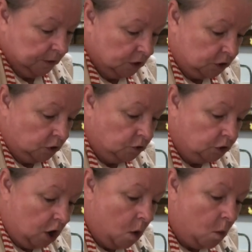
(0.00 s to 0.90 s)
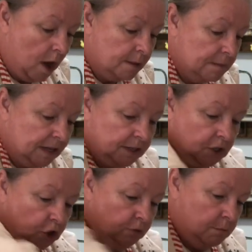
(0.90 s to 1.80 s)
So you don't want to mix it
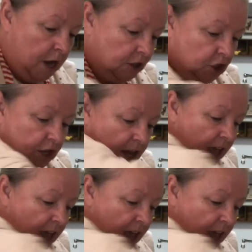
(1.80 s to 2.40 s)
too much.